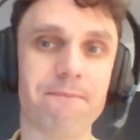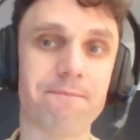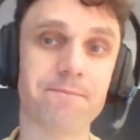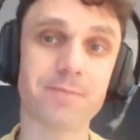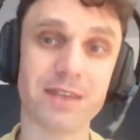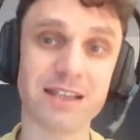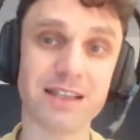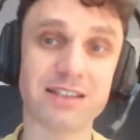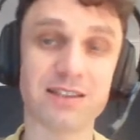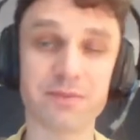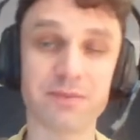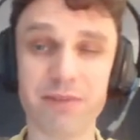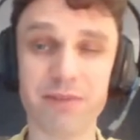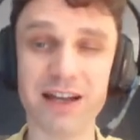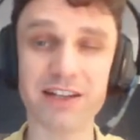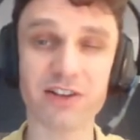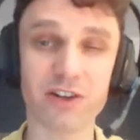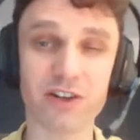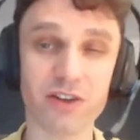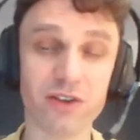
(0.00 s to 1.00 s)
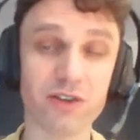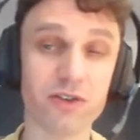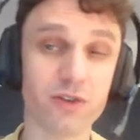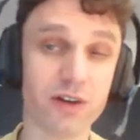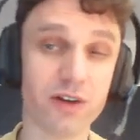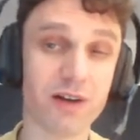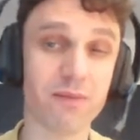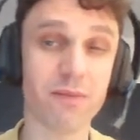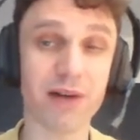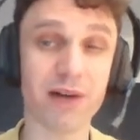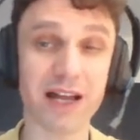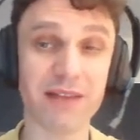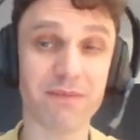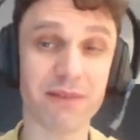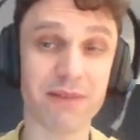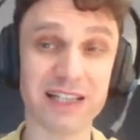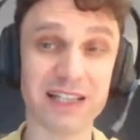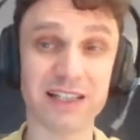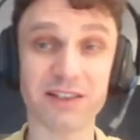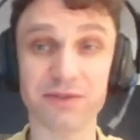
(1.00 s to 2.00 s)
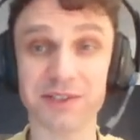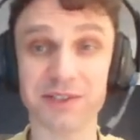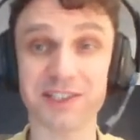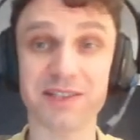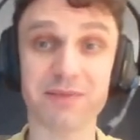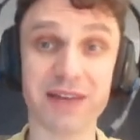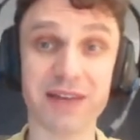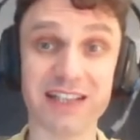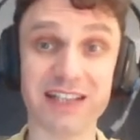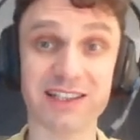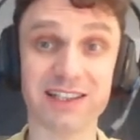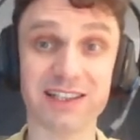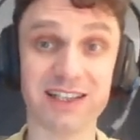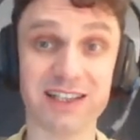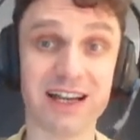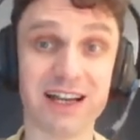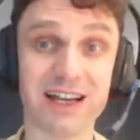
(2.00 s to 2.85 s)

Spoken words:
It's better not to combine pilot with the main study,